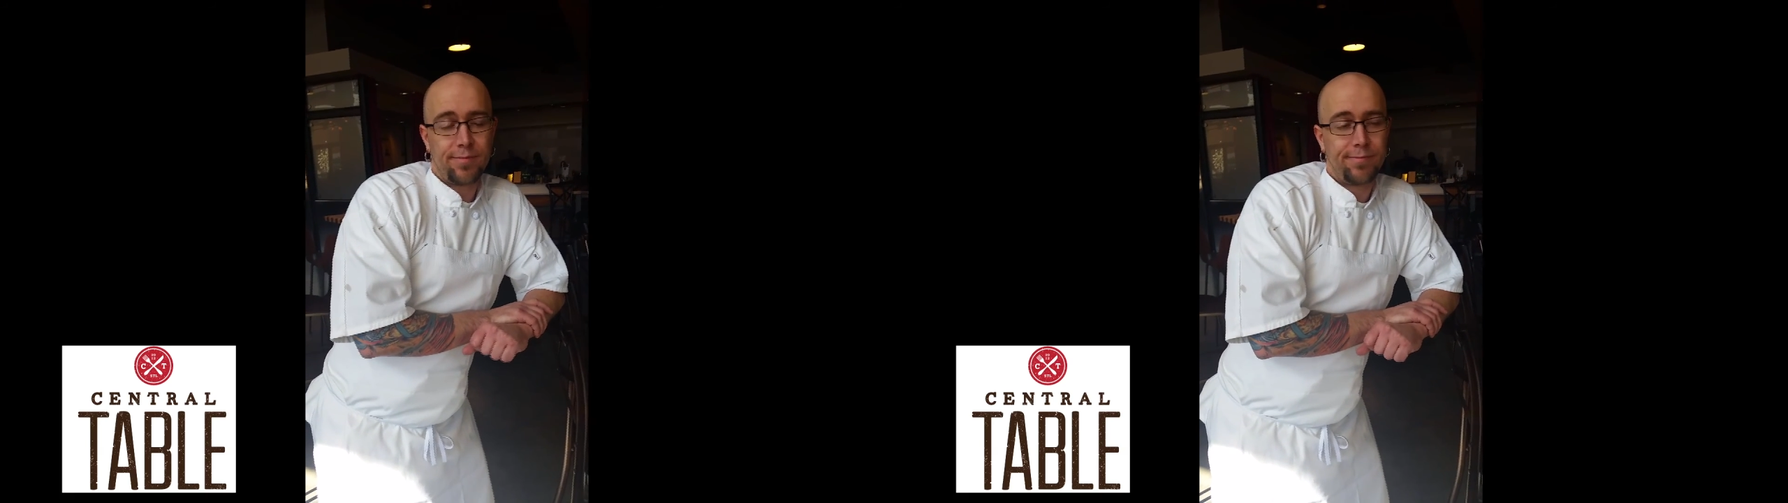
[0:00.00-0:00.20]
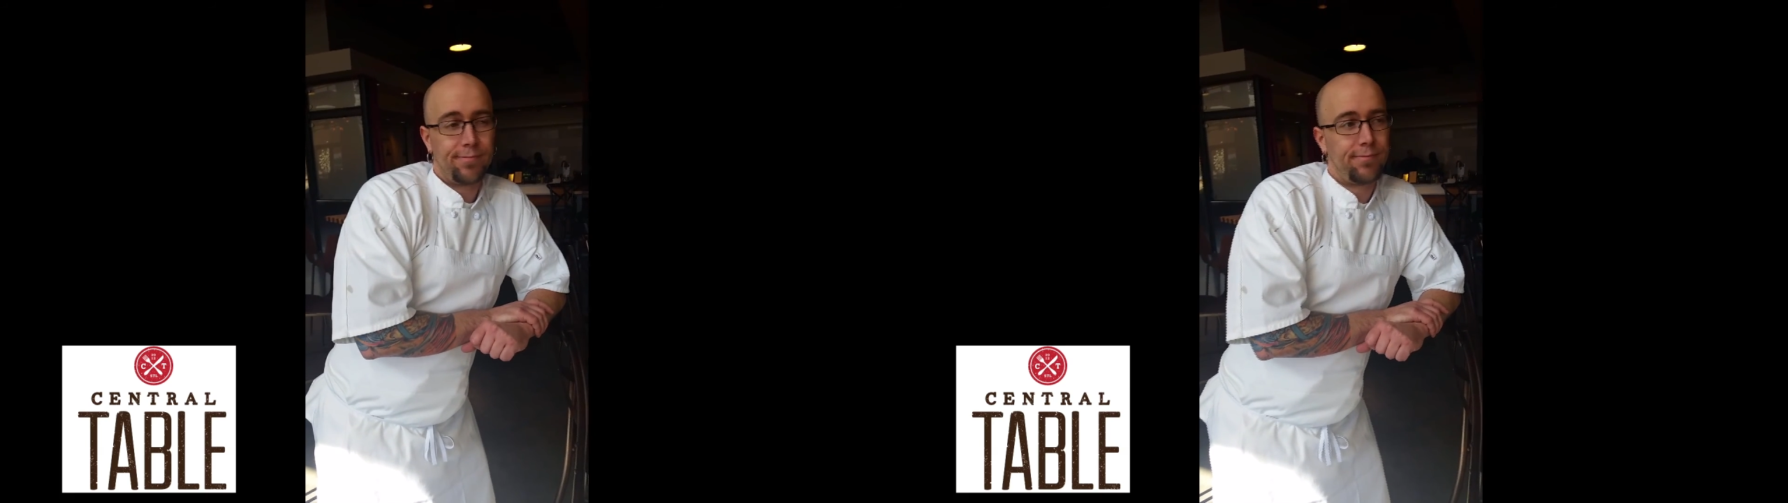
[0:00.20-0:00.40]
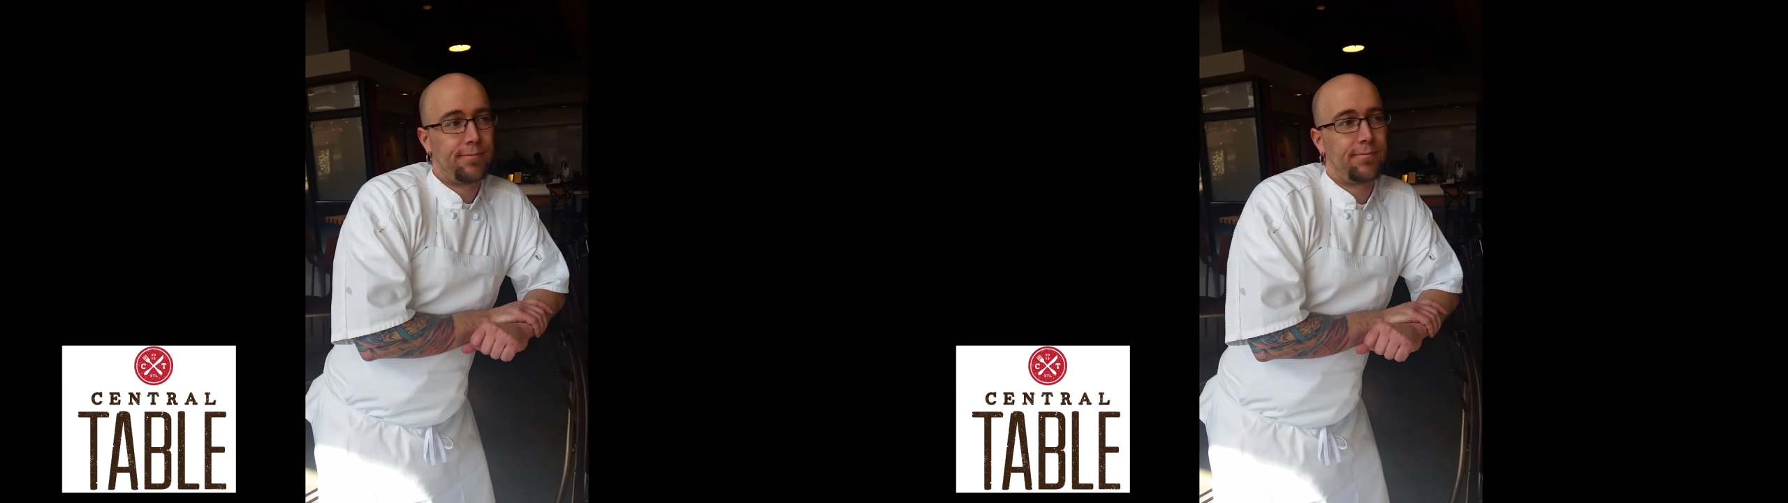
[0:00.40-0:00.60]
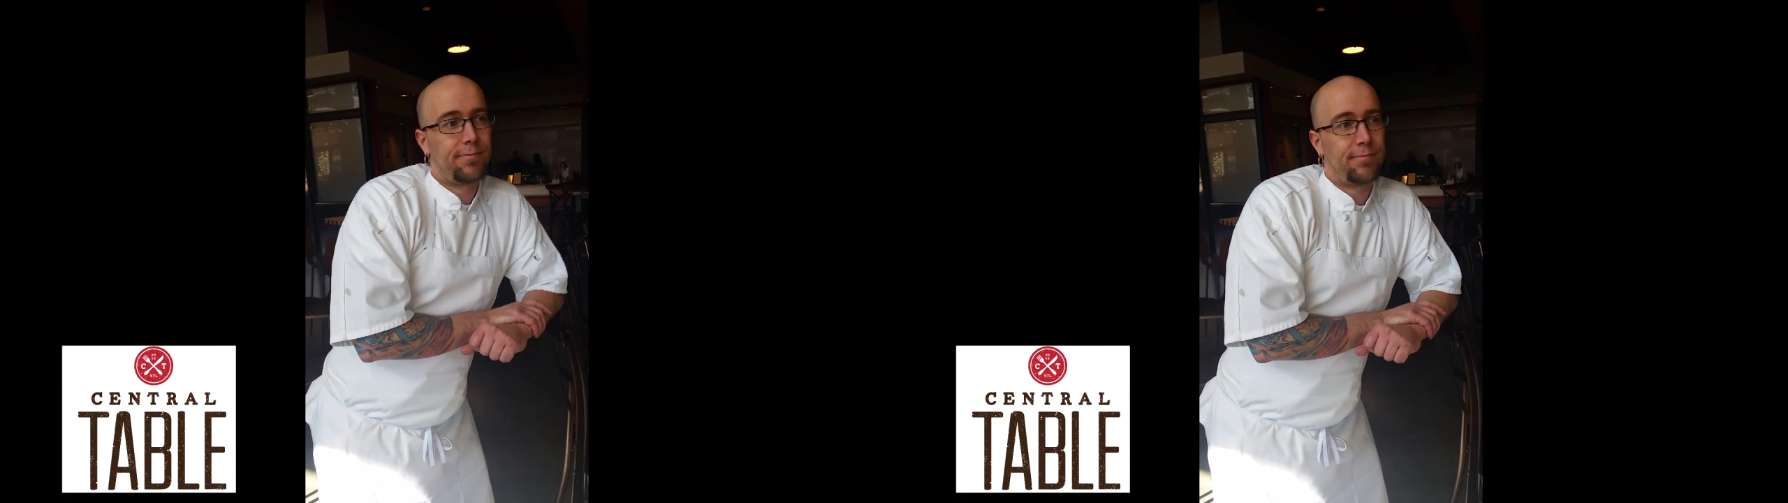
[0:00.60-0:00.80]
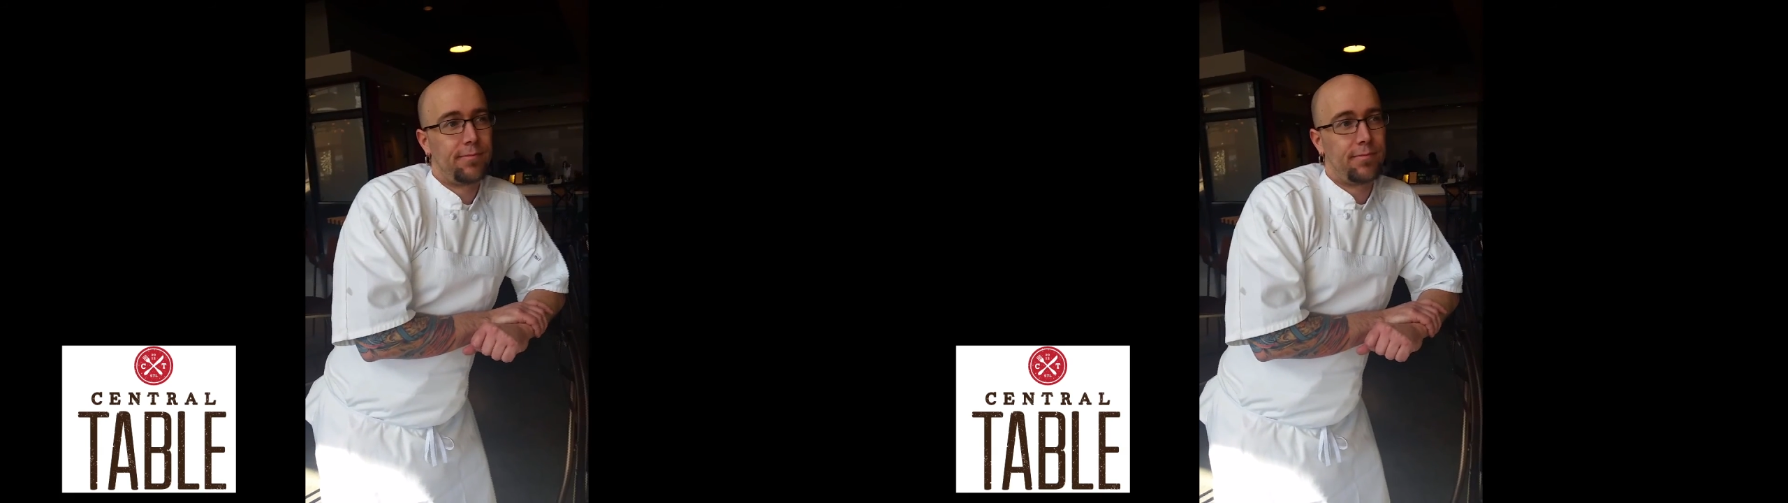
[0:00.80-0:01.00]

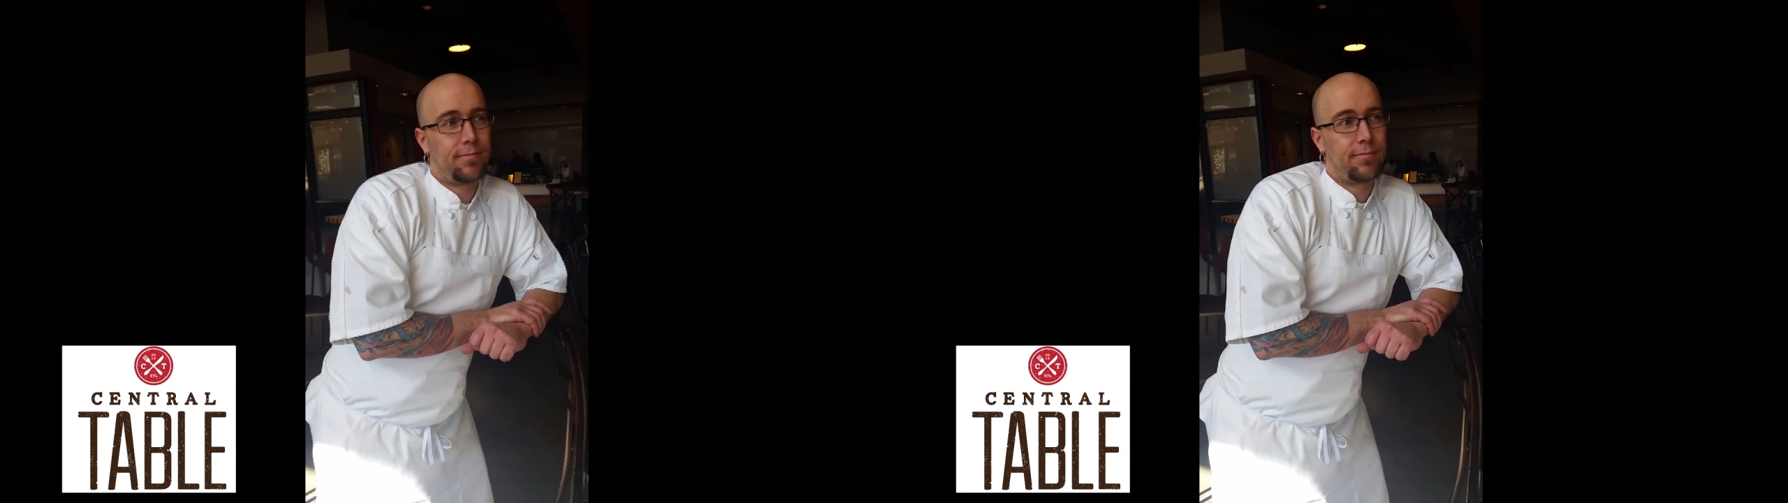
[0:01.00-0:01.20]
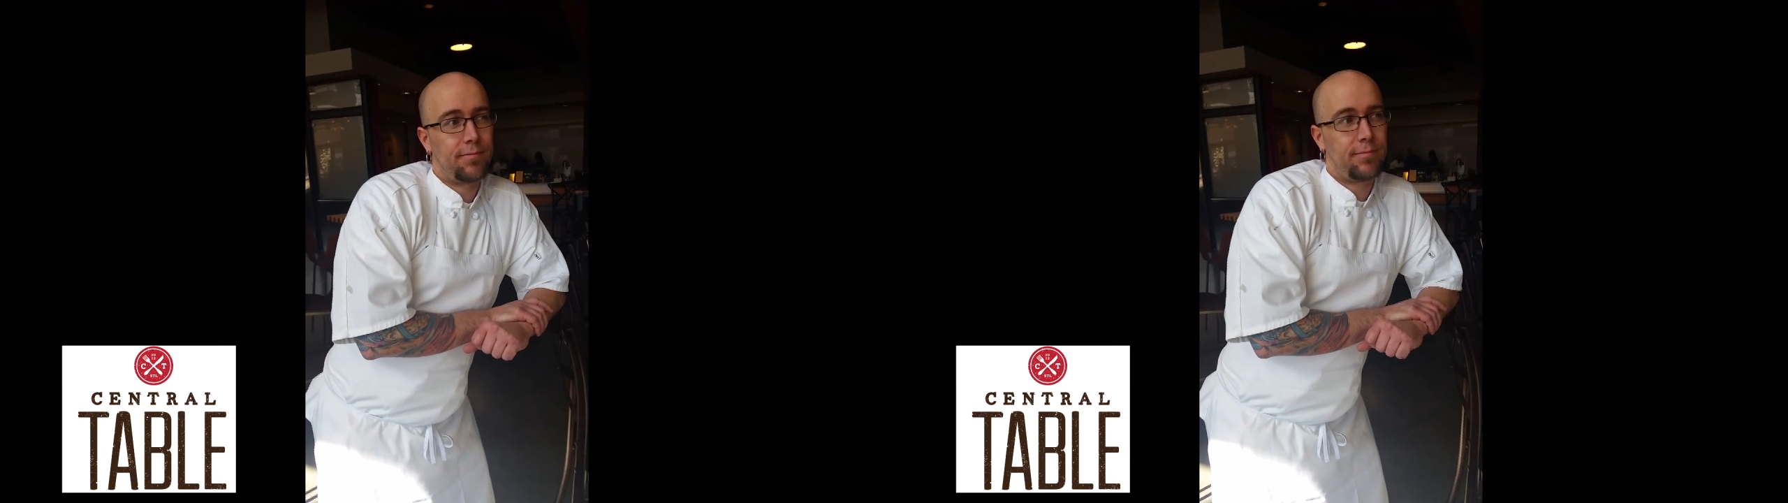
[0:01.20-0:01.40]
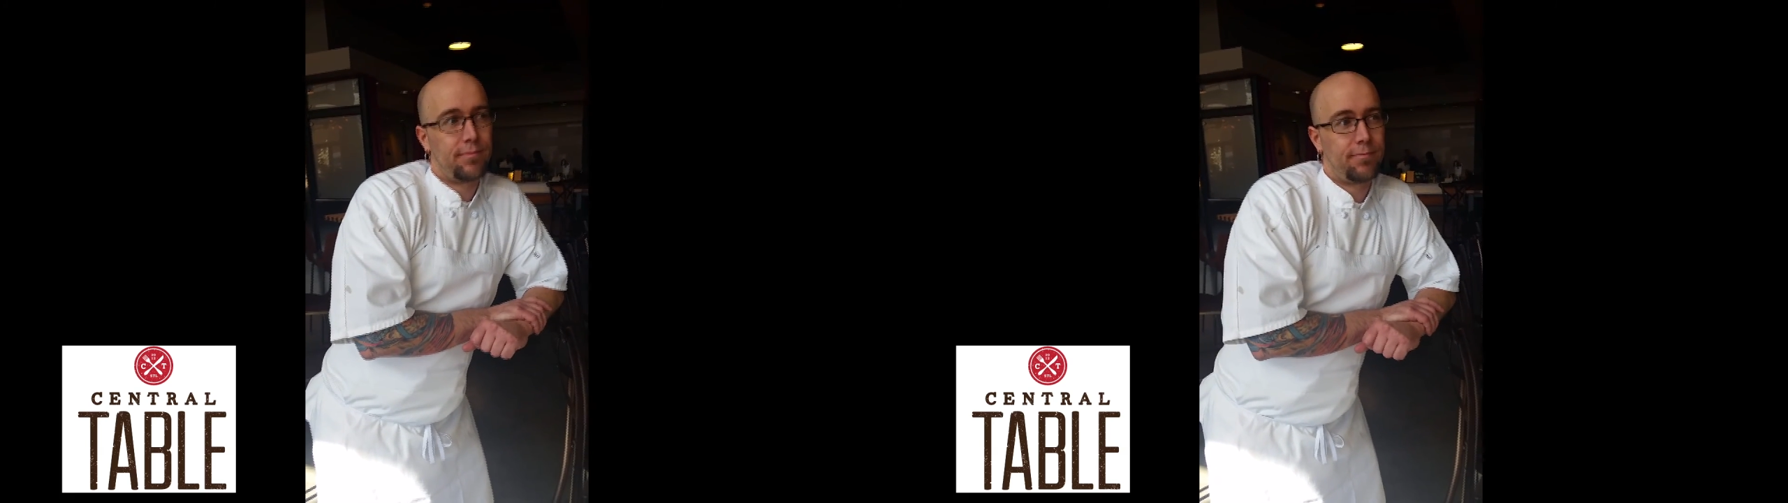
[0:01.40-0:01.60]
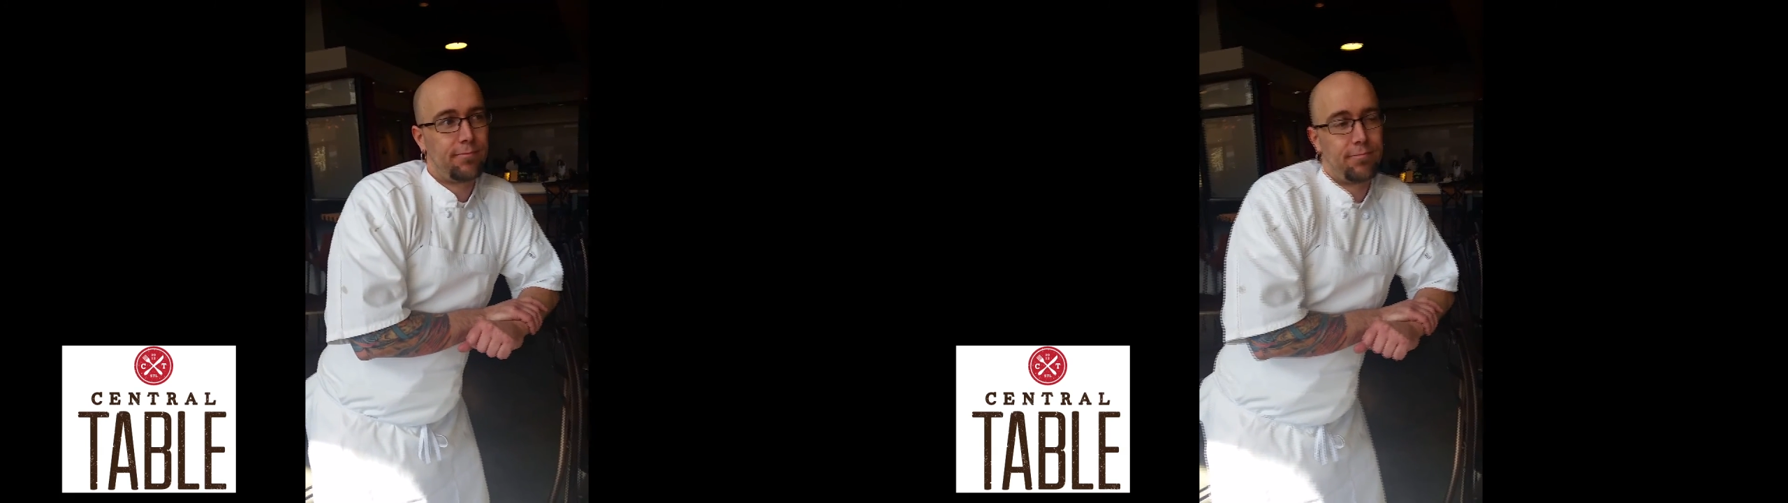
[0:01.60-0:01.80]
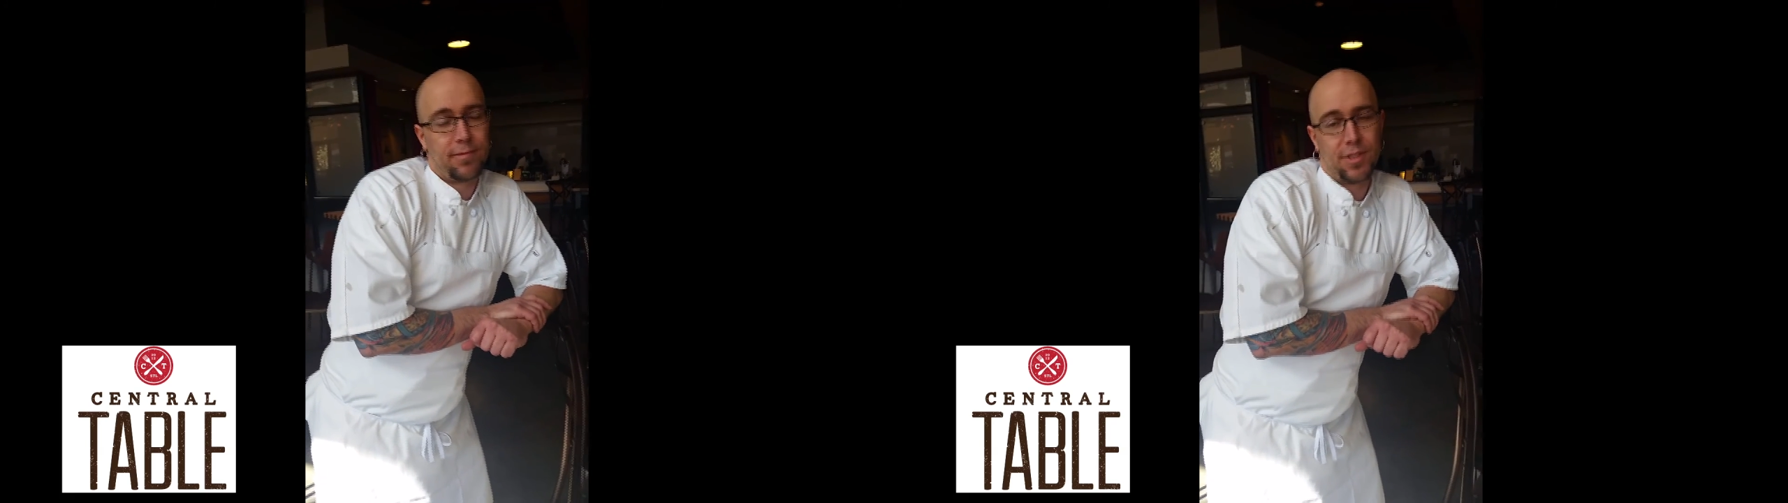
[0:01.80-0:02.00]

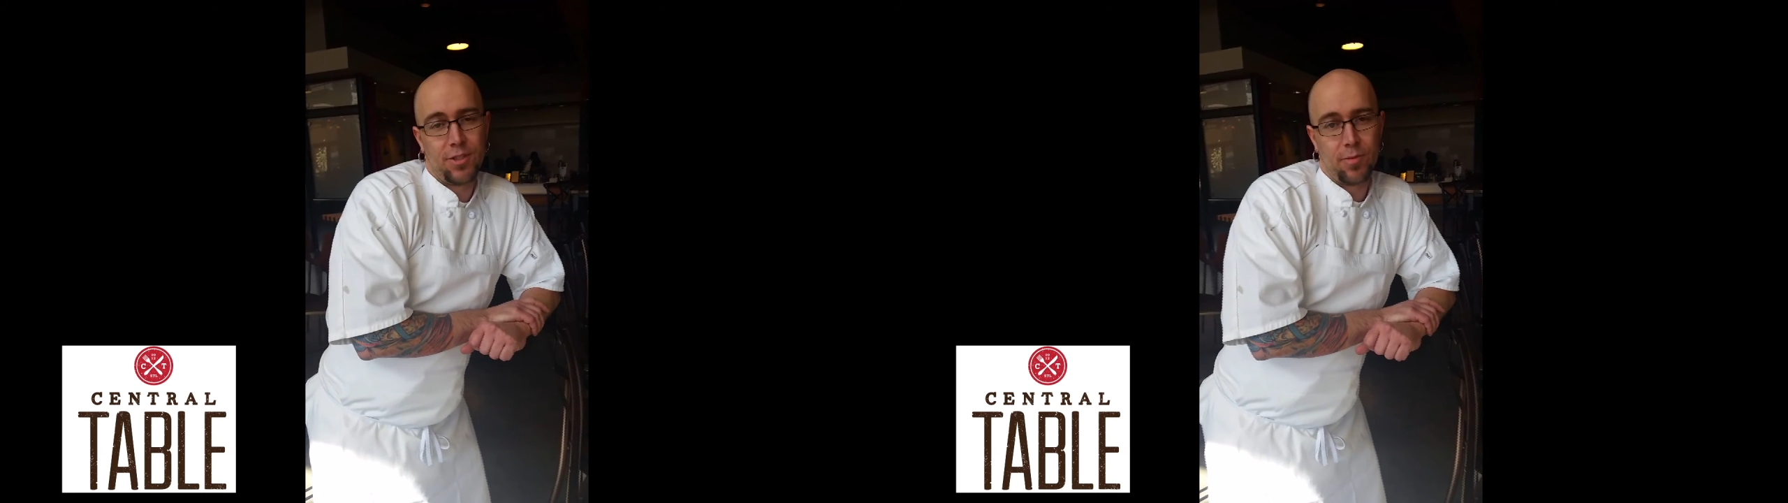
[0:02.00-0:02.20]
is